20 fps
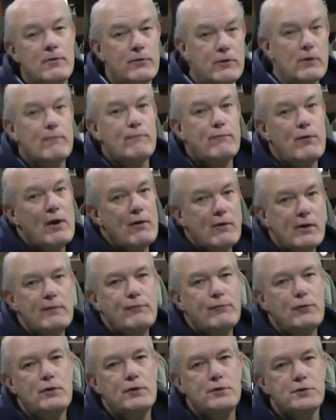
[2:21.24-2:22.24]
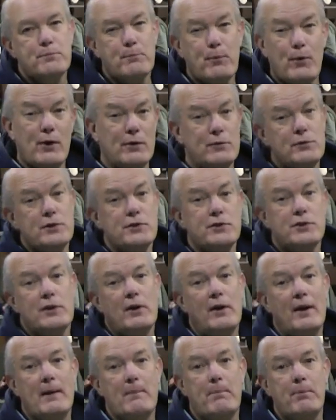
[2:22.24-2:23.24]
the very first
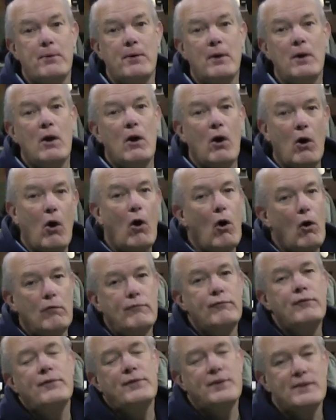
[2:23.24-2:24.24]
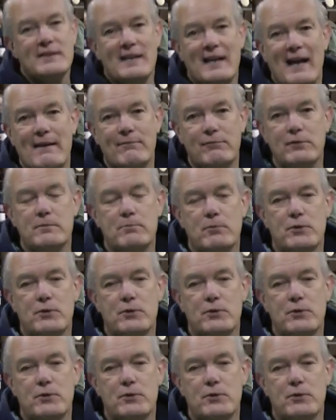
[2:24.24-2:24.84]
prototype of the de Havilland